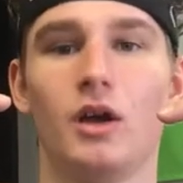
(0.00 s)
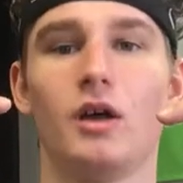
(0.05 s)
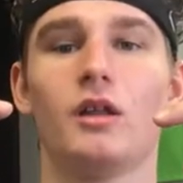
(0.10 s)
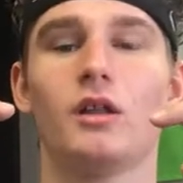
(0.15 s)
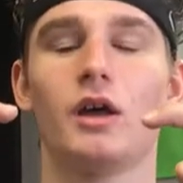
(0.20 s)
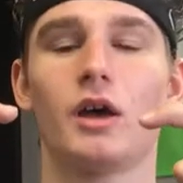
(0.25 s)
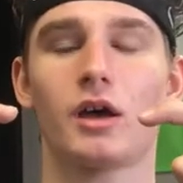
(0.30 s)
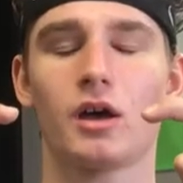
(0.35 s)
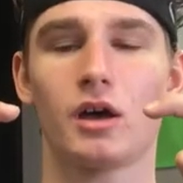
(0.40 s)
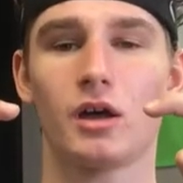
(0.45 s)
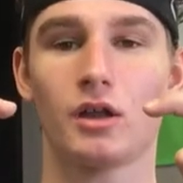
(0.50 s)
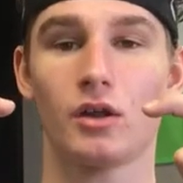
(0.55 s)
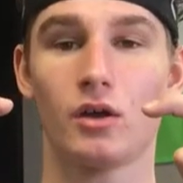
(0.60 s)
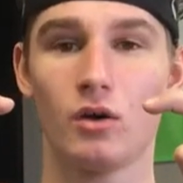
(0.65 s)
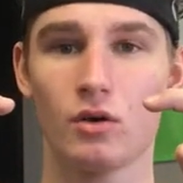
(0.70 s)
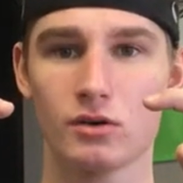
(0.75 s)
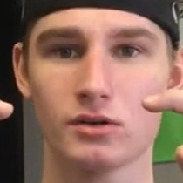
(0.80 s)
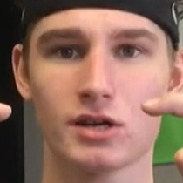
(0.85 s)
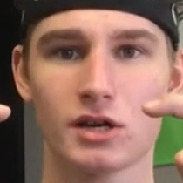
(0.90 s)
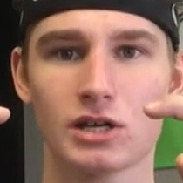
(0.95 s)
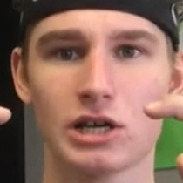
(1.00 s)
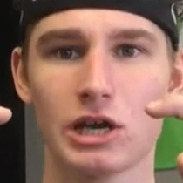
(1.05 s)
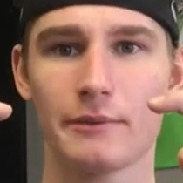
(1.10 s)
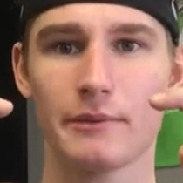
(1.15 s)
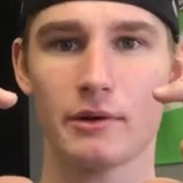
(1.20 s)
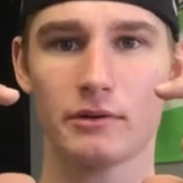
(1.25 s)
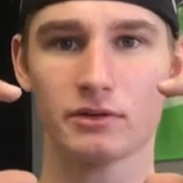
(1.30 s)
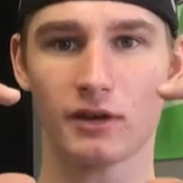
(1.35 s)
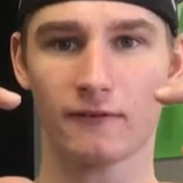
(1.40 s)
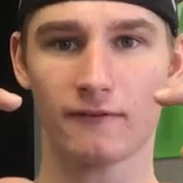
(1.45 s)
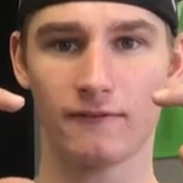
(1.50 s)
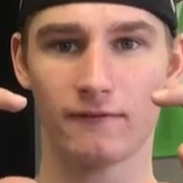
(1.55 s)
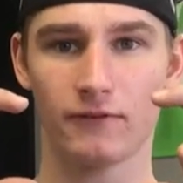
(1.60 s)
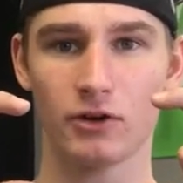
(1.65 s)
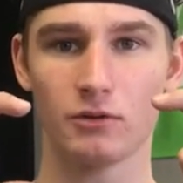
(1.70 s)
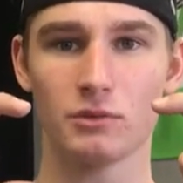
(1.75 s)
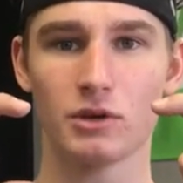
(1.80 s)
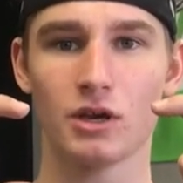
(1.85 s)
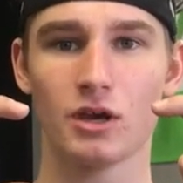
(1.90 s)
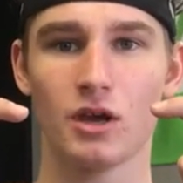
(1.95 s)
Like the whole entire time I was like
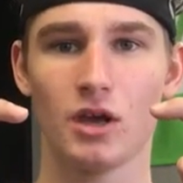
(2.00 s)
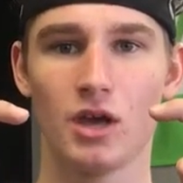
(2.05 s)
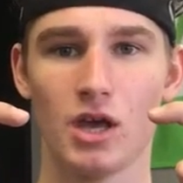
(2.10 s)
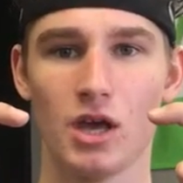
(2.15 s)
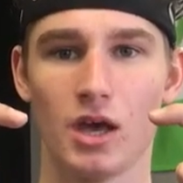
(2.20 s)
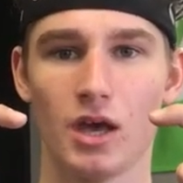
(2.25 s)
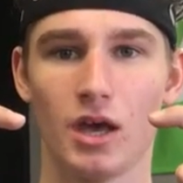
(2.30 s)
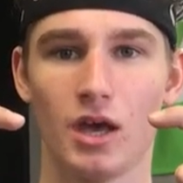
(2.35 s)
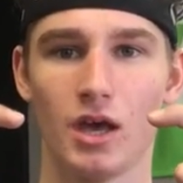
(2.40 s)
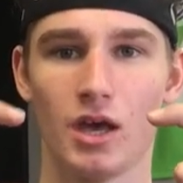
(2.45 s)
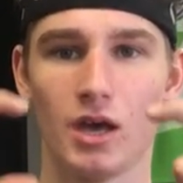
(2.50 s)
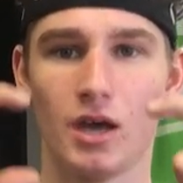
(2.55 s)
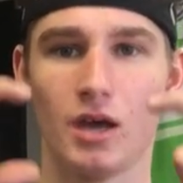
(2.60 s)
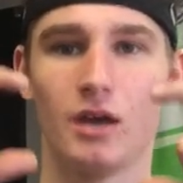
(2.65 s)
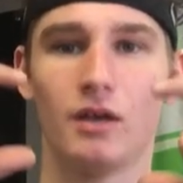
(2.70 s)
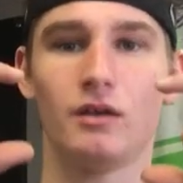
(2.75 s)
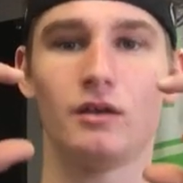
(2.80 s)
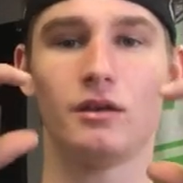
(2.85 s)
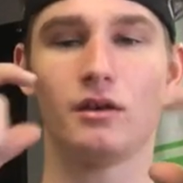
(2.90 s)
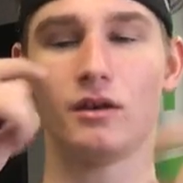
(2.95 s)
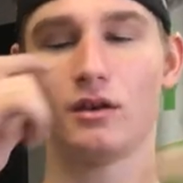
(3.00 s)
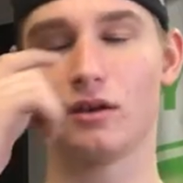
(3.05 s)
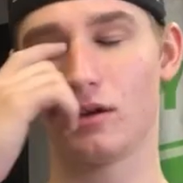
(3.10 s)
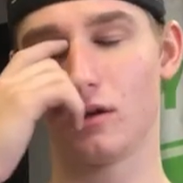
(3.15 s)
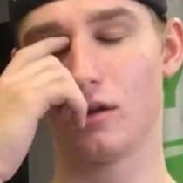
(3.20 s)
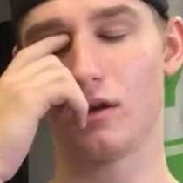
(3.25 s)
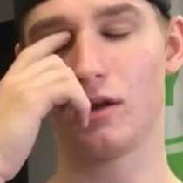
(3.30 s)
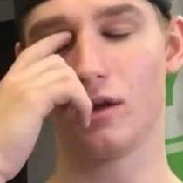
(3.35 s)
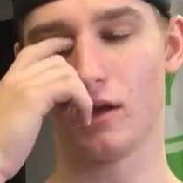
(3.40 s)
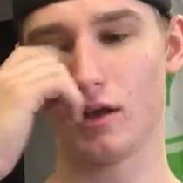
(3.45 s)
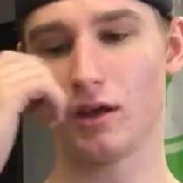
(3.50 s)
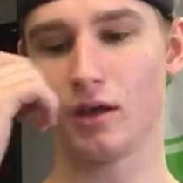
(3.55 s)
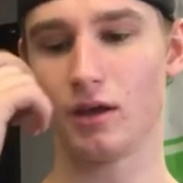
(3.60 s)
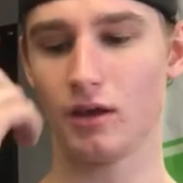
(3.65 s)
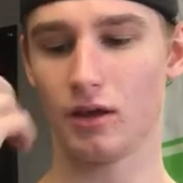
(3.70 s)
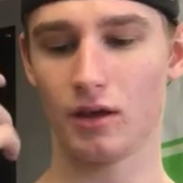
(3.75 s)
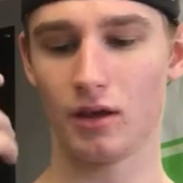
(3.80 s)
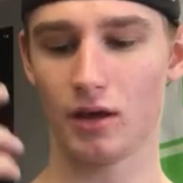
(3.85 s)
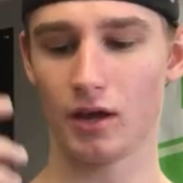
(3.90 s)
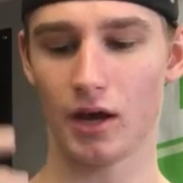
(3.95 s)
filming and
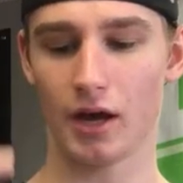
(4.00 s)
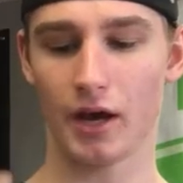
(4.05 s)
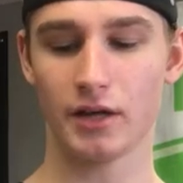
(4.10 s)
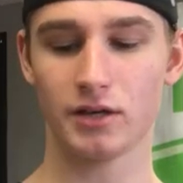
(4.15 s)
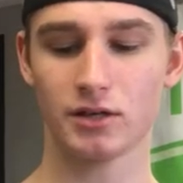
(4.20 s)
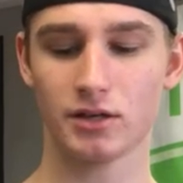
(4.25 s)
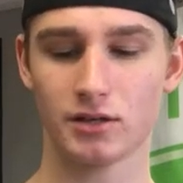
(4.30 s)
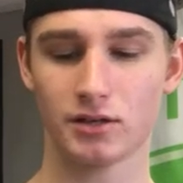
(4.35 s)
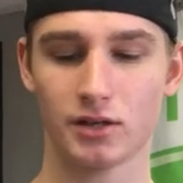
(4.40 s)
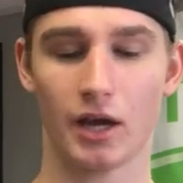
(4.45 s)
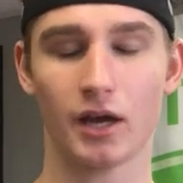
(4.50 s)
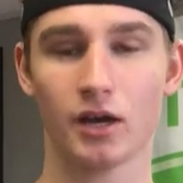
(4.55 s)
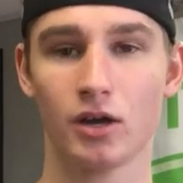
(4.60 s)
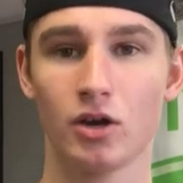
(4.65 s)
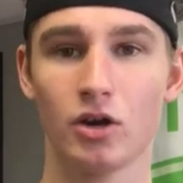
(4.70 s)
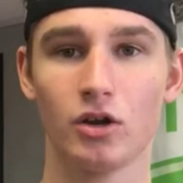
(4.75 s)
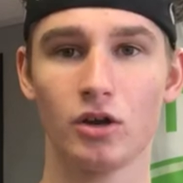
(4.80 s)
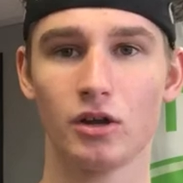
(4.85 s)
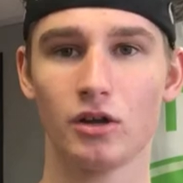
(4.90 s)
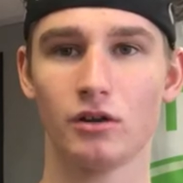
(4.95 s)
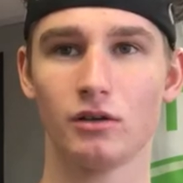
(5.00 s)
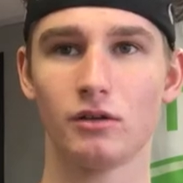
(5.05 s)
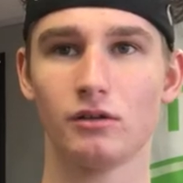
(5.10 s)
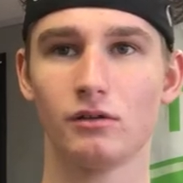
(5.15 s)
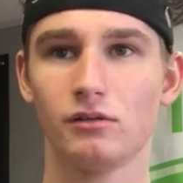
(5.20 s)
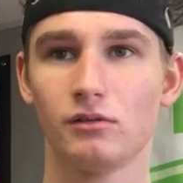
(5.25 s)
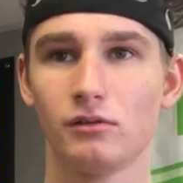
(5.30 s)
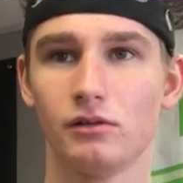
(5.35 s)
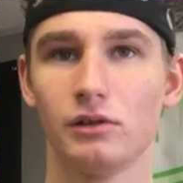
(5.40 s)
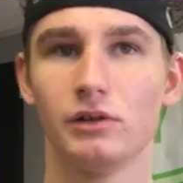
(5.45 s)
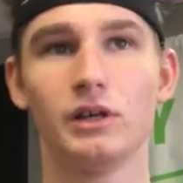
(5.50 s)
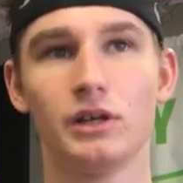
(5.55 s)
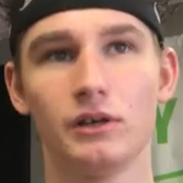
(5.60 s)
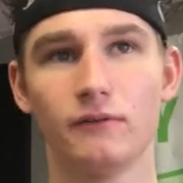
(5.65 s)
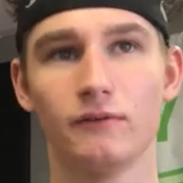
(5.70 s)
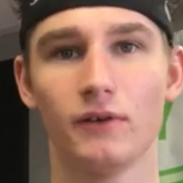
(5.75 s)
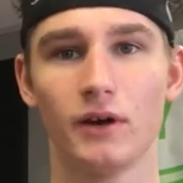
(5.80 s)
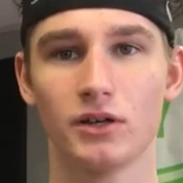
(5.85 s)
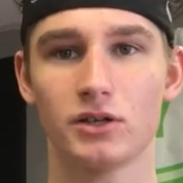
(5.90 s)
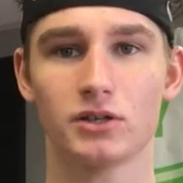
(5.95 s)
I just, I couldn't leave.
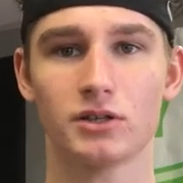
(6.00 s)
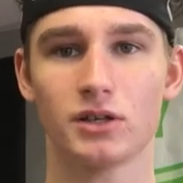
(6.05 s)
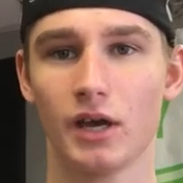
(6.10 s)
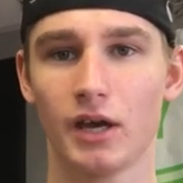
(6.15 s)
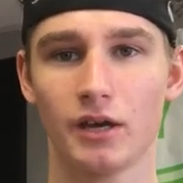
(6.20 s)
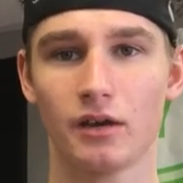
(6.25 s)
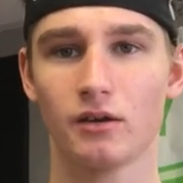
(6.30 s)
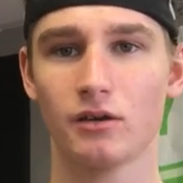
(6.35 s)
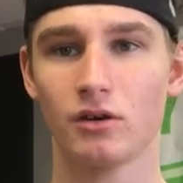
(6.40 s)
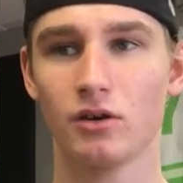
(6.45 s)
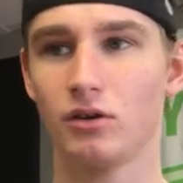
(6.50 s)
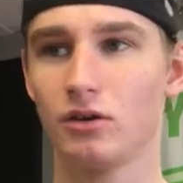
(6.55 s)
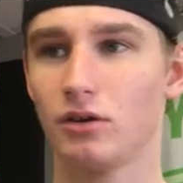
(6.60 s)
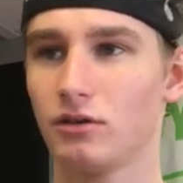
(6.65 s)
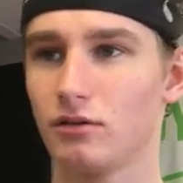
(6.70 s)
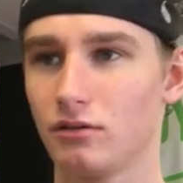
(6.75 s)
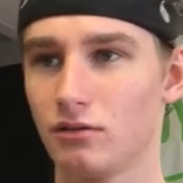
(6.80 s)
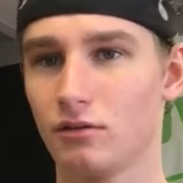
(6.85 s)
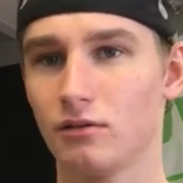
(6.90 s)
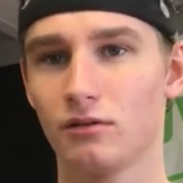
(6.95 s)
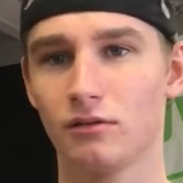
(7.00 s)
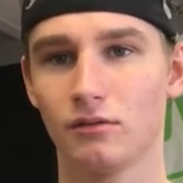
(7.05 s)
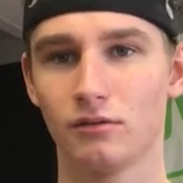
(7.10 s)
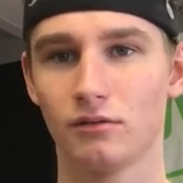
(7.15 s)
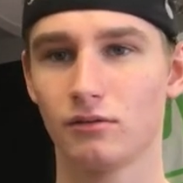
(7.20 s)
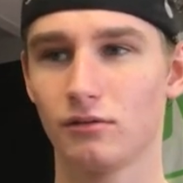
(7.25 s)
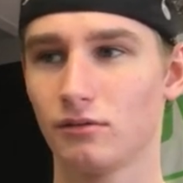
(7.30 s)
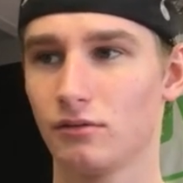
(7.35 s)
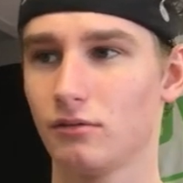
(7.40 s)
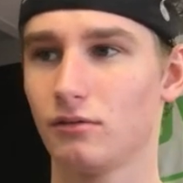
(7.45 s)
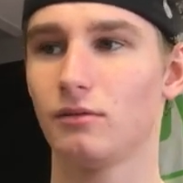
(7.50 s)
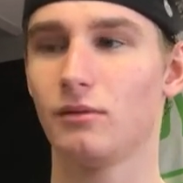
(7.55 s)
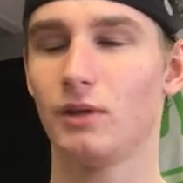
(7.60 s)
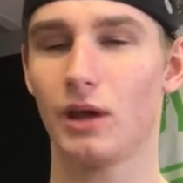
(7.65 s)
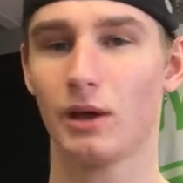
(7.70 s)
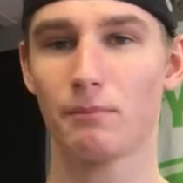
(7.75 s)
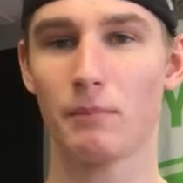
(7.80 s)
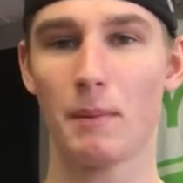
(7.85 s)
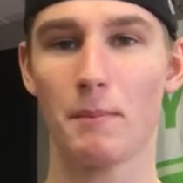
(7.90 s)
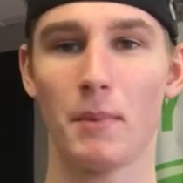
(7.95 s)
I just, I couldn't
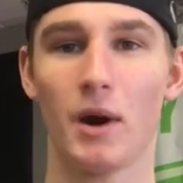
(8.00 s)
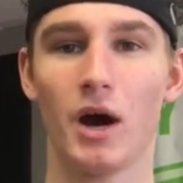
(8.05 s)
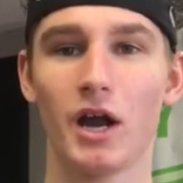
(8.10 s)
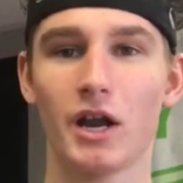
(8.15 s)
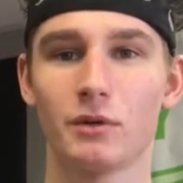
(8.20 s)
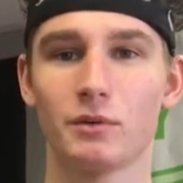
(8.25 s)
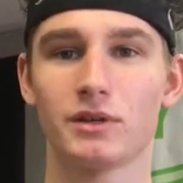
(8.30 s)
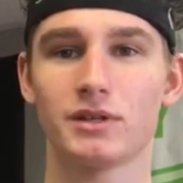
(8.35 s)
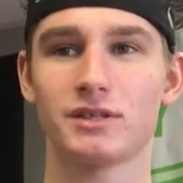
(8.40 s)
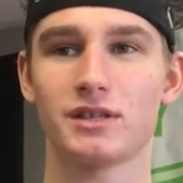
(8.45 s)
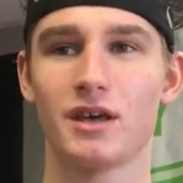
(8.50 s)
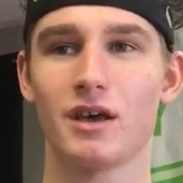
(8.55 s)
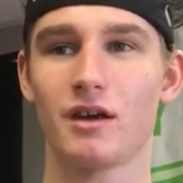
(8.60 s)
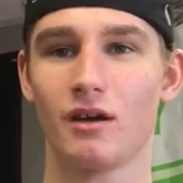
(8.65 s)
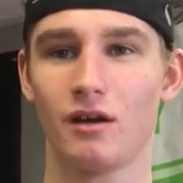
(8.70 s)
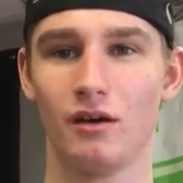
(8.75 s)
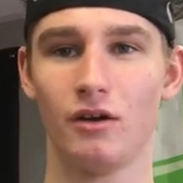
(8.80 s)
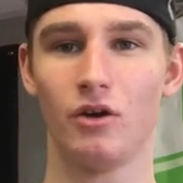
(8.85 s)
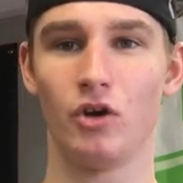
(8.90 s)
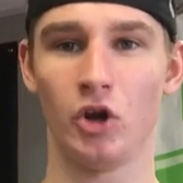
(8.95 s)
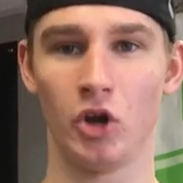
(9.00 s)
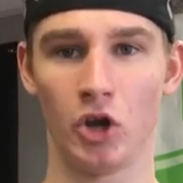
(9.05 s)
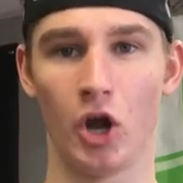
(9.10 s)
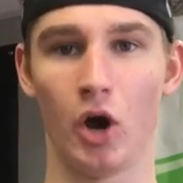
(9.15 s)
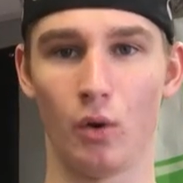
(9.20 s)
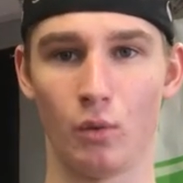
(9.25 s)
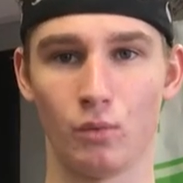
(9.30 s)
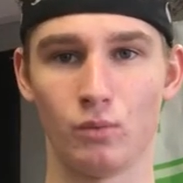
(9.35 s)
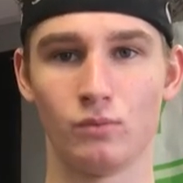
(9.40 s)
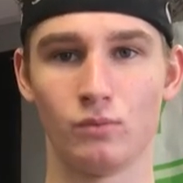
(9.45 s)
like my body was saying, no,